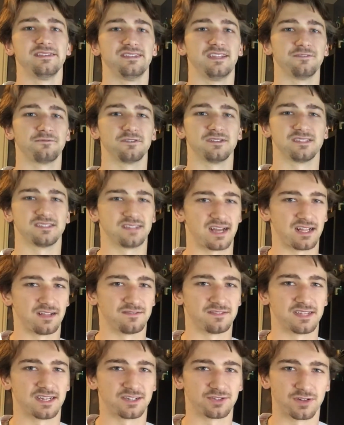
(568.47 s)
different style
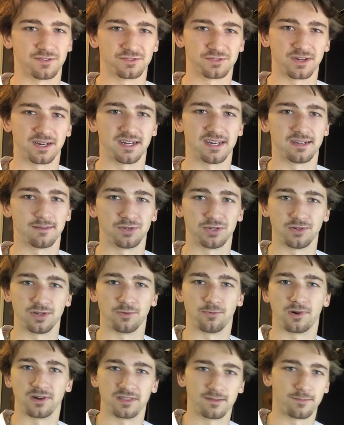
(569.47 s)
of trading. I'm
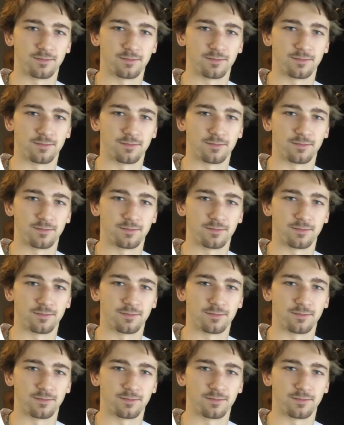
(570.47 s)
doing one in the